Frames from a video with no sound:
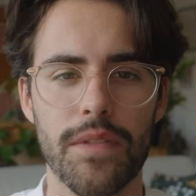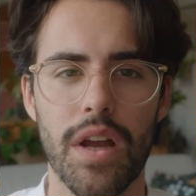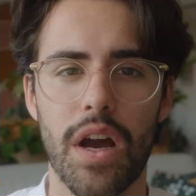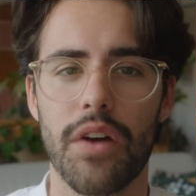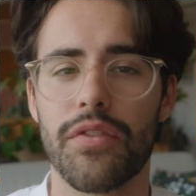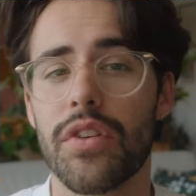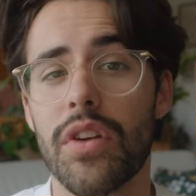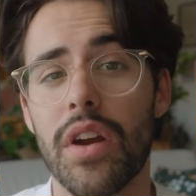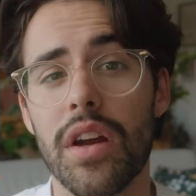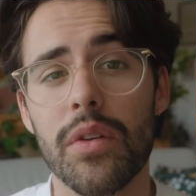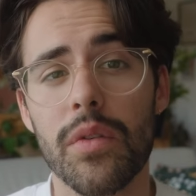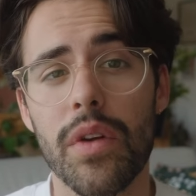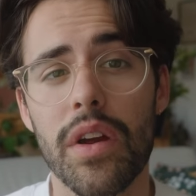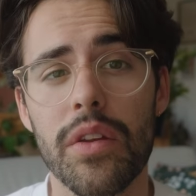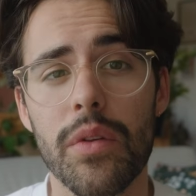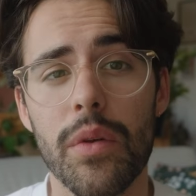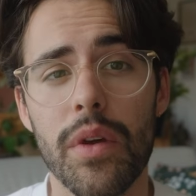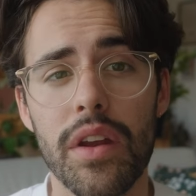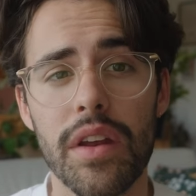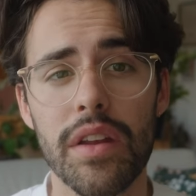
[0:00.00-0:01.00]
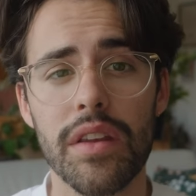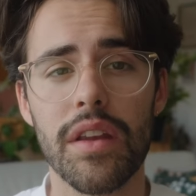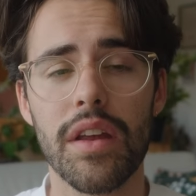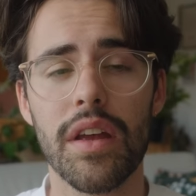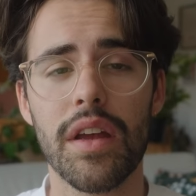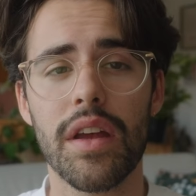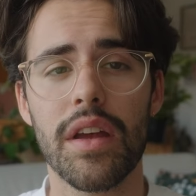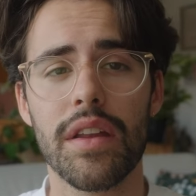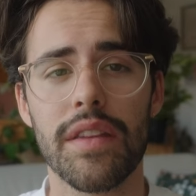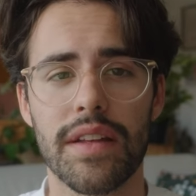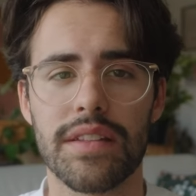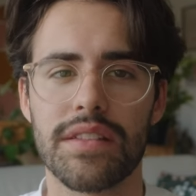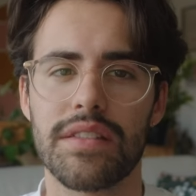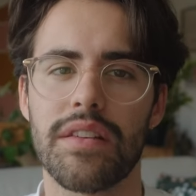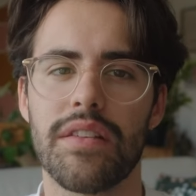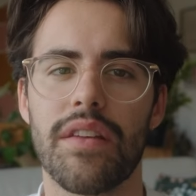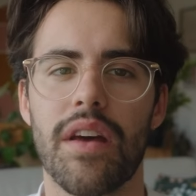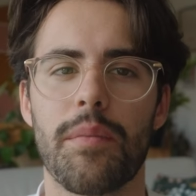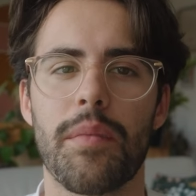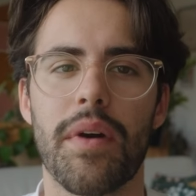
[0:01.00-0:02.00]
After I graduated, that's
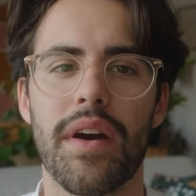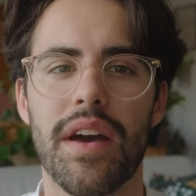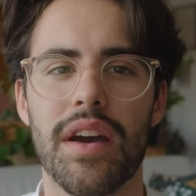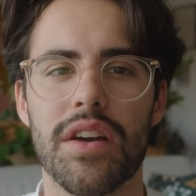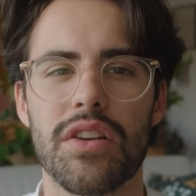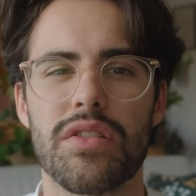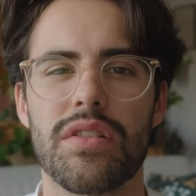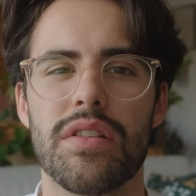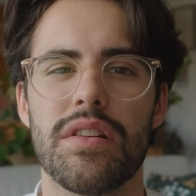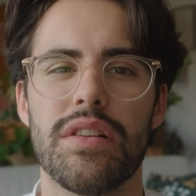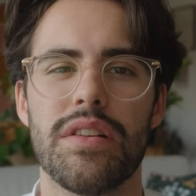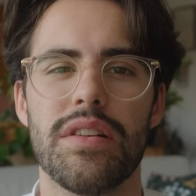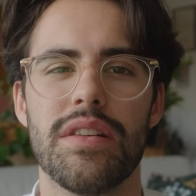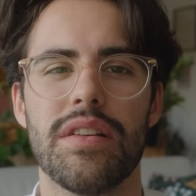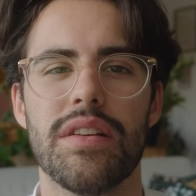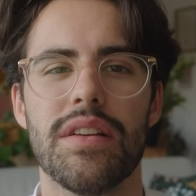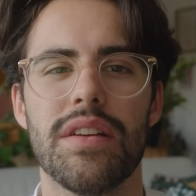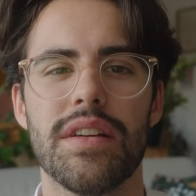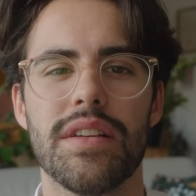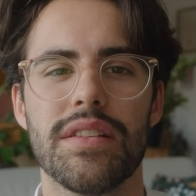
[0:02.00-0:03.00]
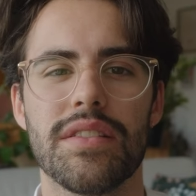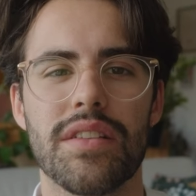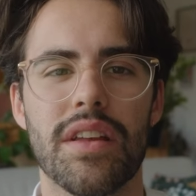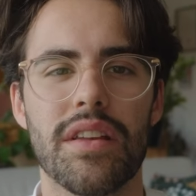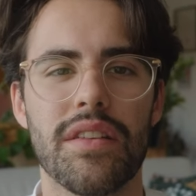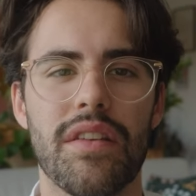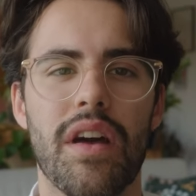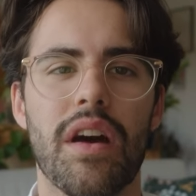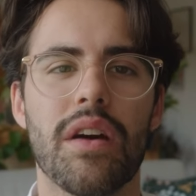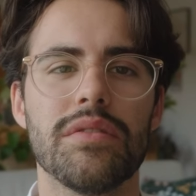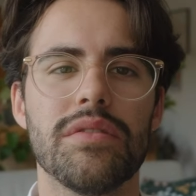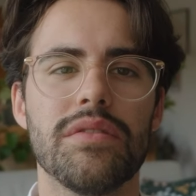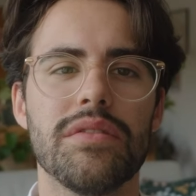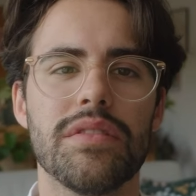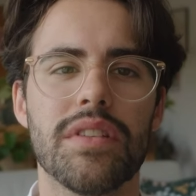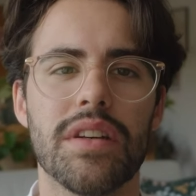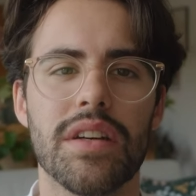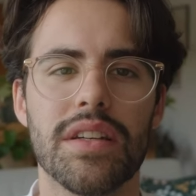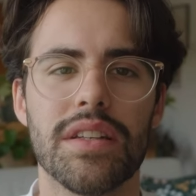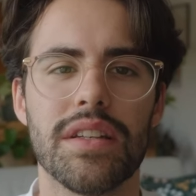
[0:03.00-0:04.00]
the time I actually sat
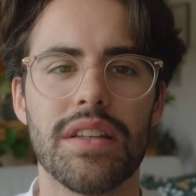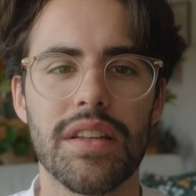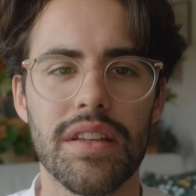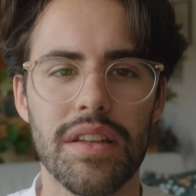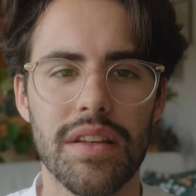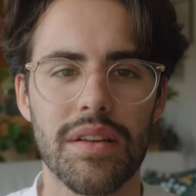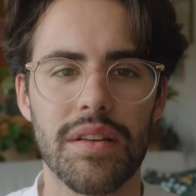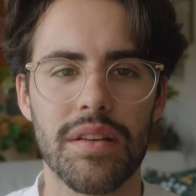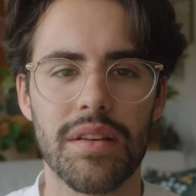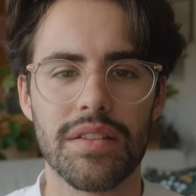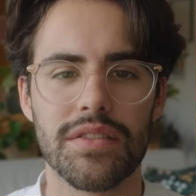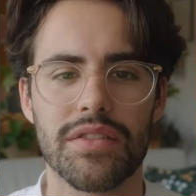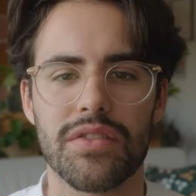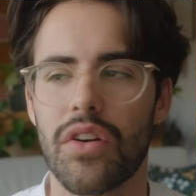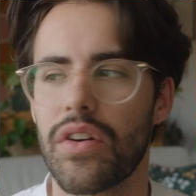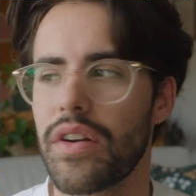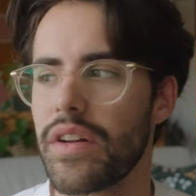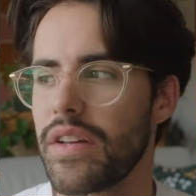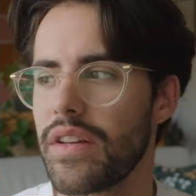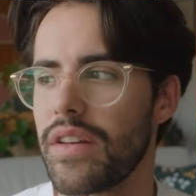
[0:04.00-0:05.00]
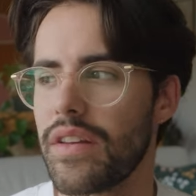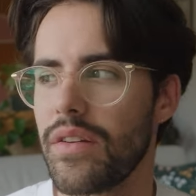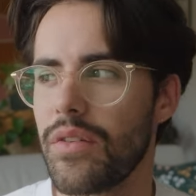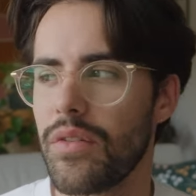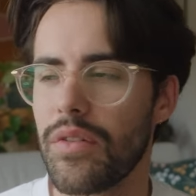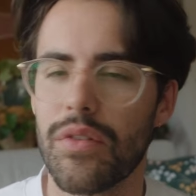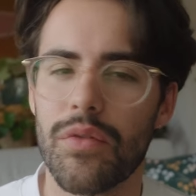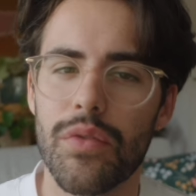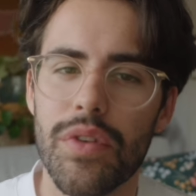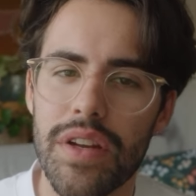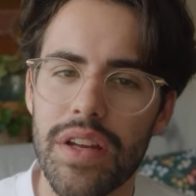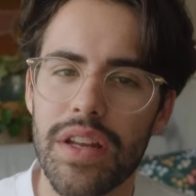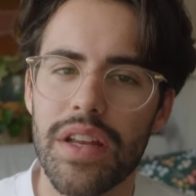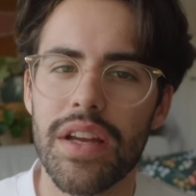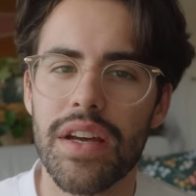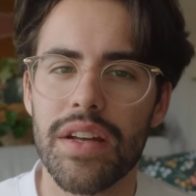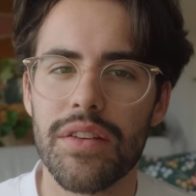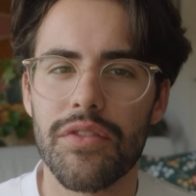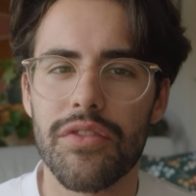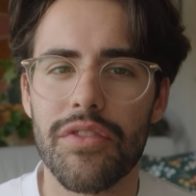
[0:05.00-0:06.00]
down and started
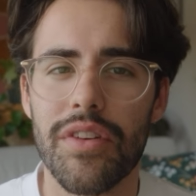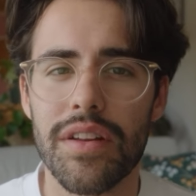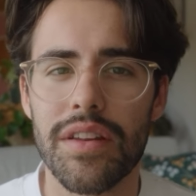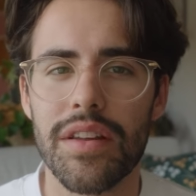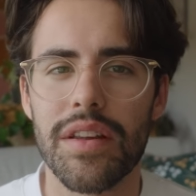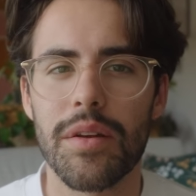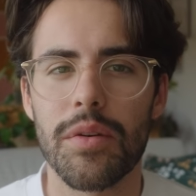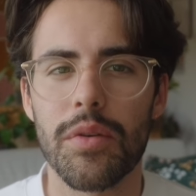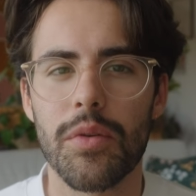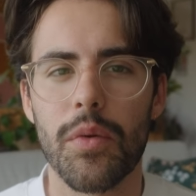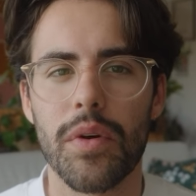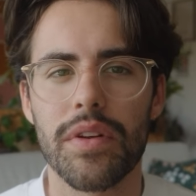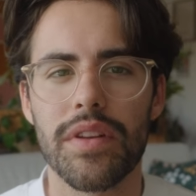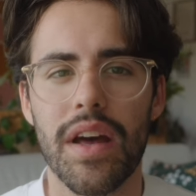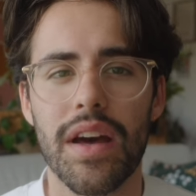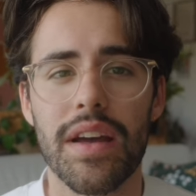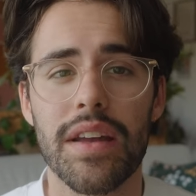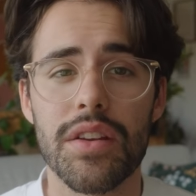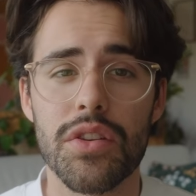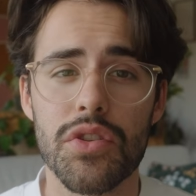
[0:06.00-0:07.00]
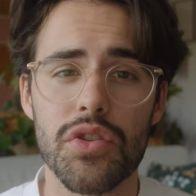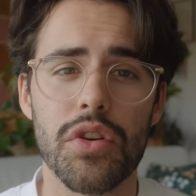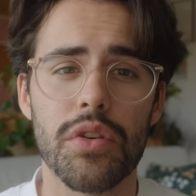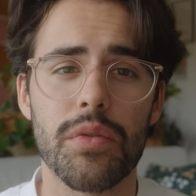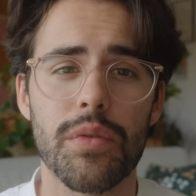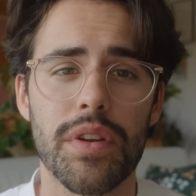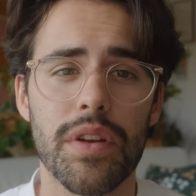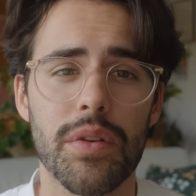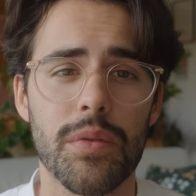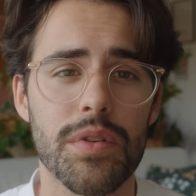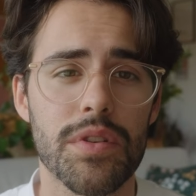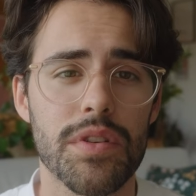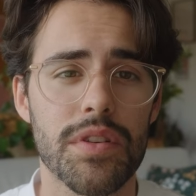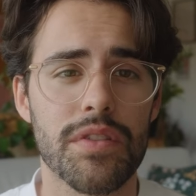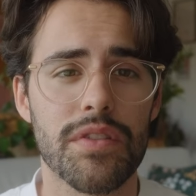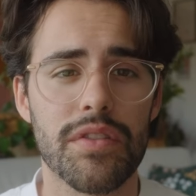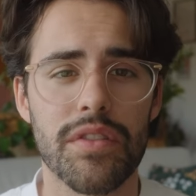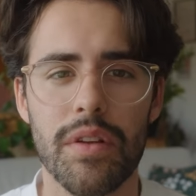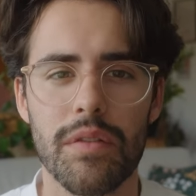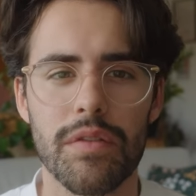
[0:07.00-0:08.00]
reading and finding what I enjoy reading, which
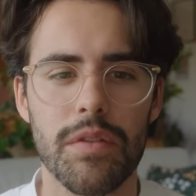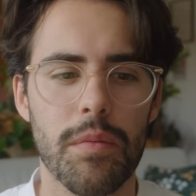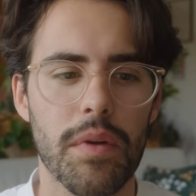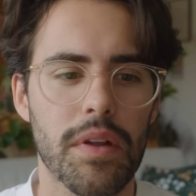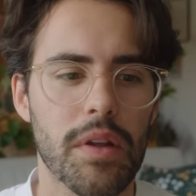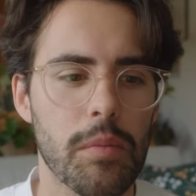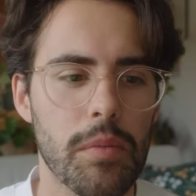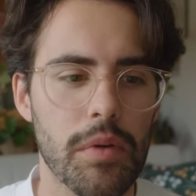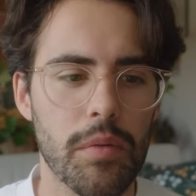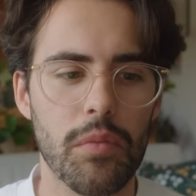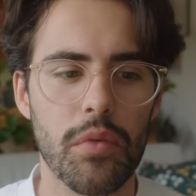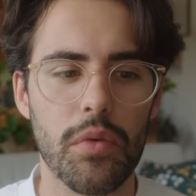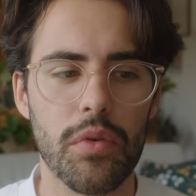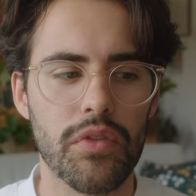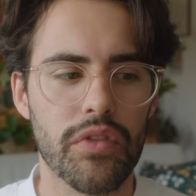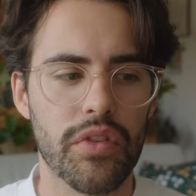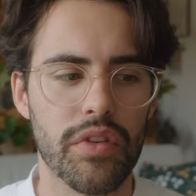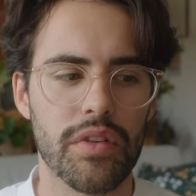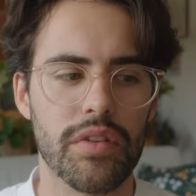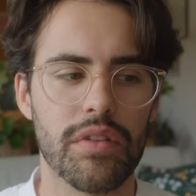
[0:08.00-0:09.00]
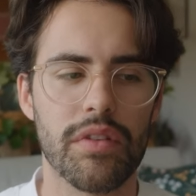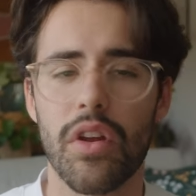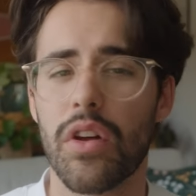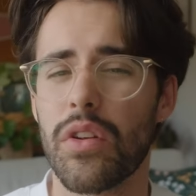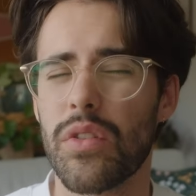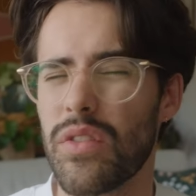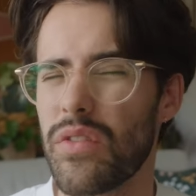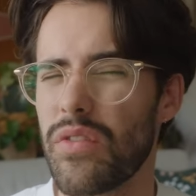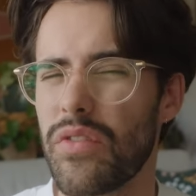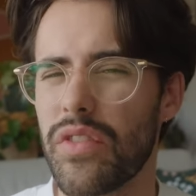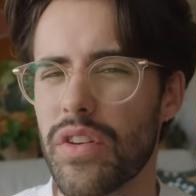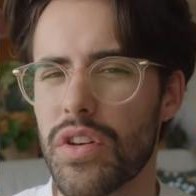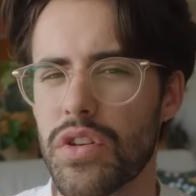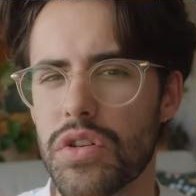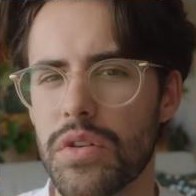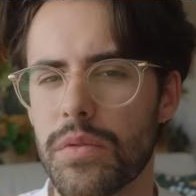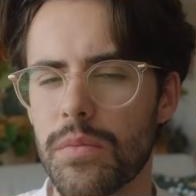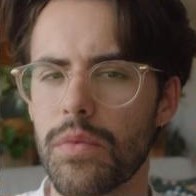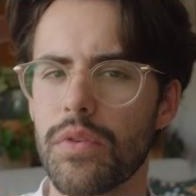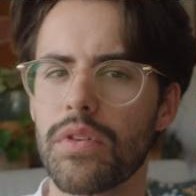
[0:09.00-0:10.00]
is self development books and non
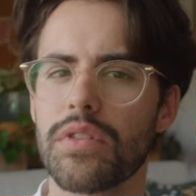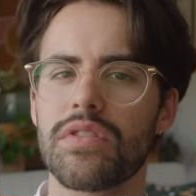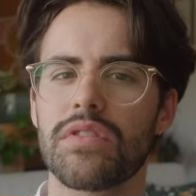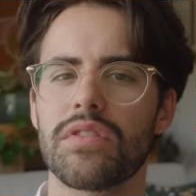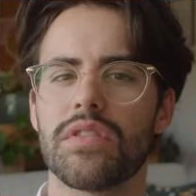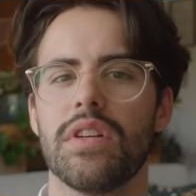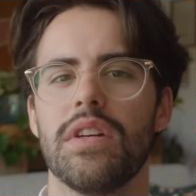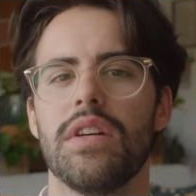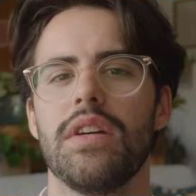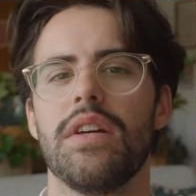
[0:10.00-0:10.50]
fiction books.